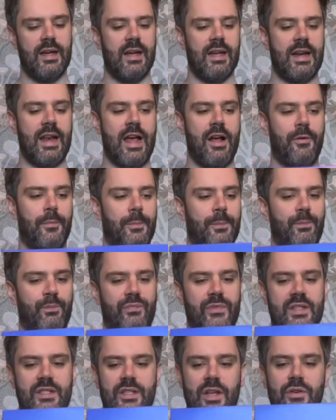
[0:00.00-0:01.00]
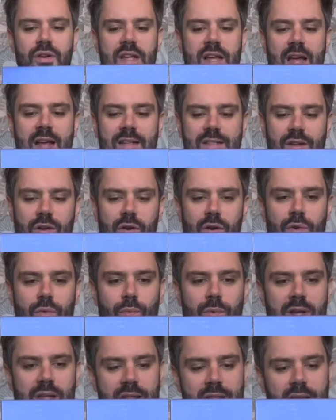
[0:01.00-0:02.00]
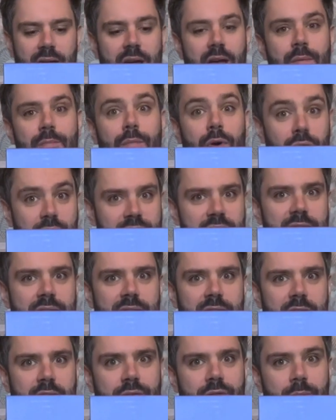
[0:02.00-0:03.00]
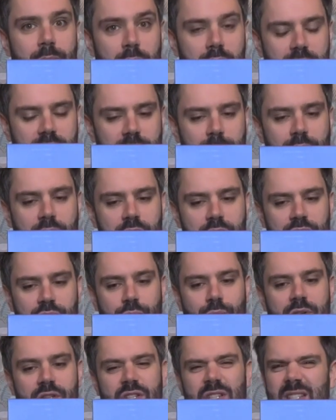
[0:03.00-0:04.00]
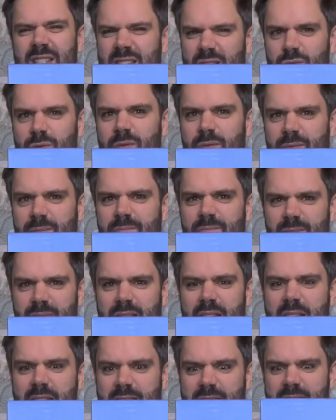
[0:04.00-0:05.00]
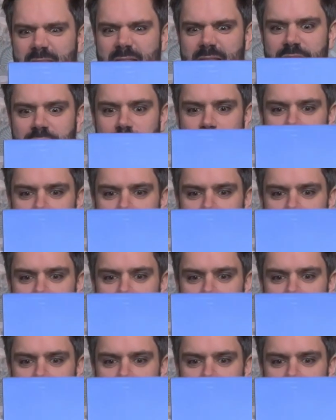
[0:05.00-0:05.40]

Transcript: Now, Sony has gone with a box inside of a box approach, which is sort of their thing at the